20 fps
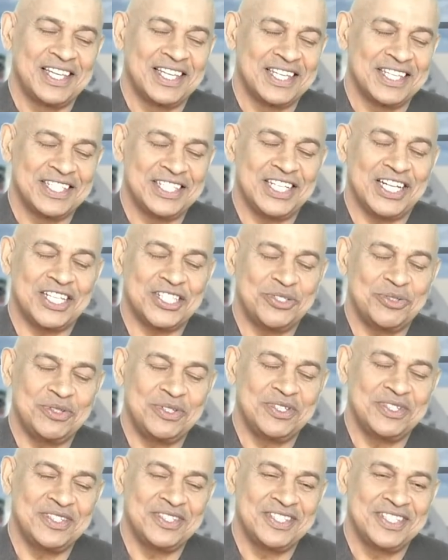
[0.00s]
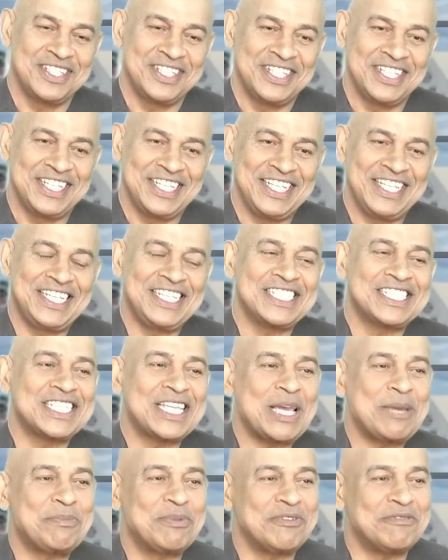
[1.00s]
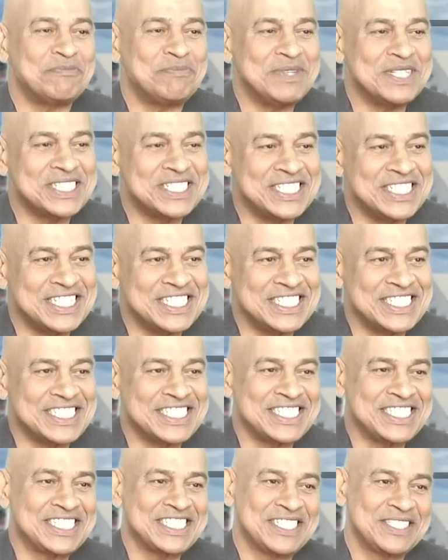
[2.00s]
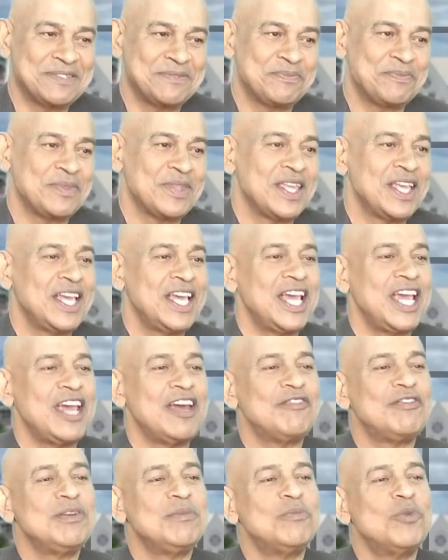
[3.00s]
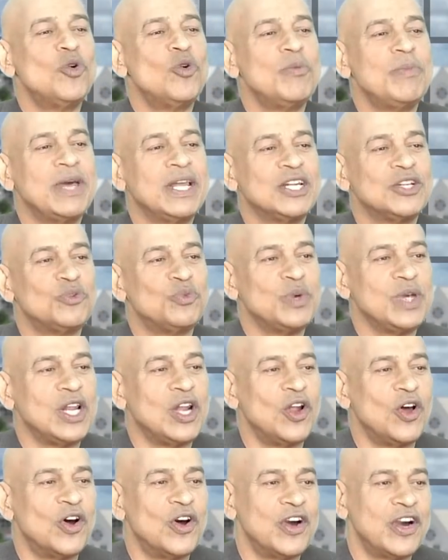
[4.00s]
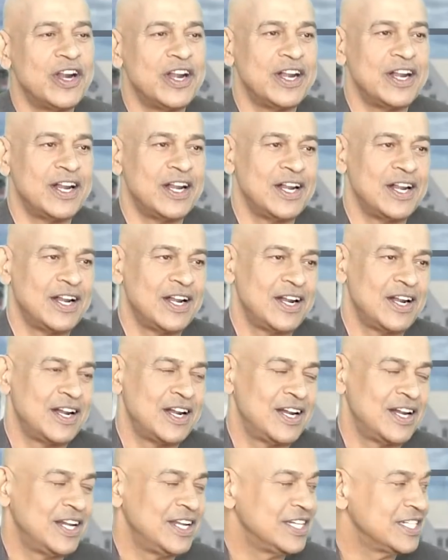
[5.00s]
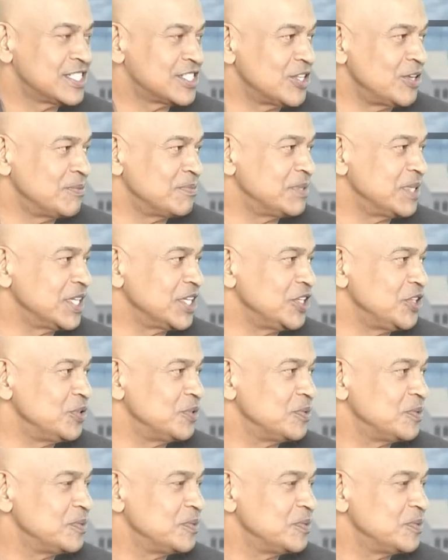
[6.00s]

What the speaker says: Joshua, in this type of business, every moment we learn something new.